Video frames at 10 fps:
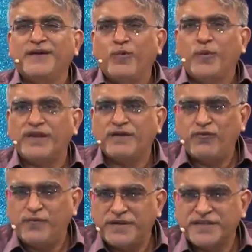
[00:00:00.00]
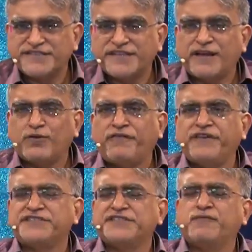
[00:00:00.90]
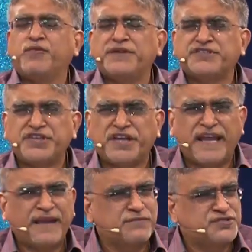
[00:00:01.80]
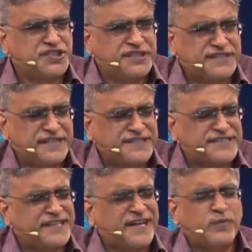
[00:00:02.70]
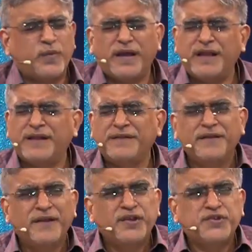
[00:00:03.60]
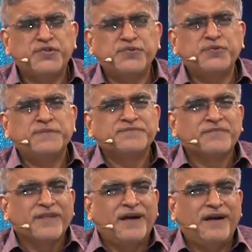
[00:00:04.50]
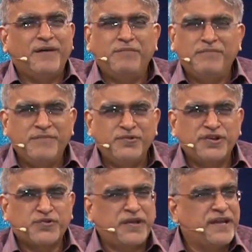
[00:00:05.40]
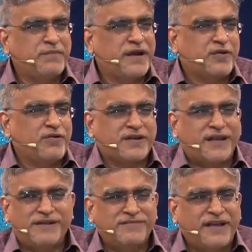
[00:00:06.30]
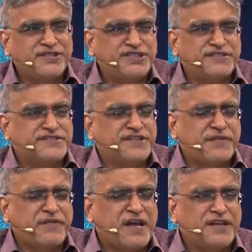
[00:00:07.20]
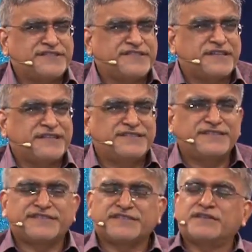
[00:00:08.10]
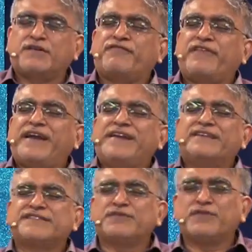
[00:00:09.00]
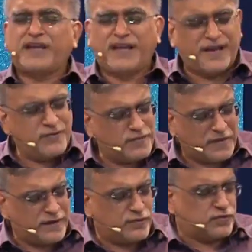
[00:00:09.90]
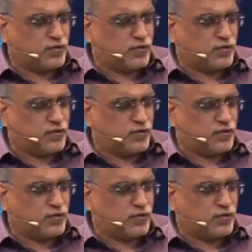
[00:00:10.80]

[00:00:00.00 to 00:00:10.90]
when the woman, the Syrophoenician woman, she came to Jesus and said, well, you need to heal my daughter. And Jesus didn't even answer. And Jesus turned around finally and said, okay, I don't